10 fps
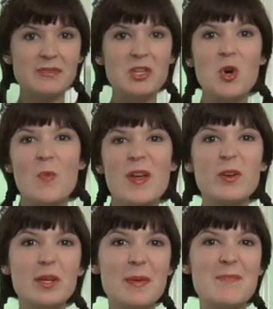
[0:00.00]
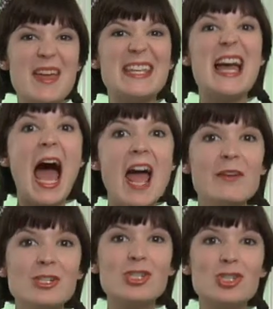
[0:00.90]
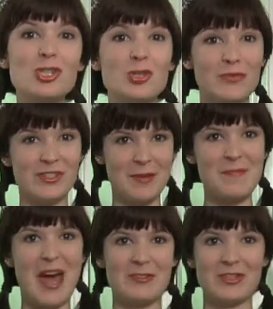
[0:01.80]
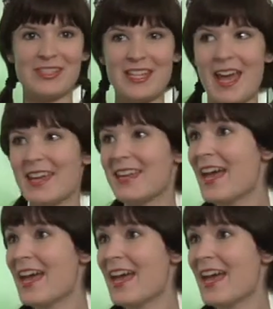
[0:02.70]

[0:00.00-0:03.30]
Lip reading: FU, we are going to be making Irish stew for St. Patrick's Day.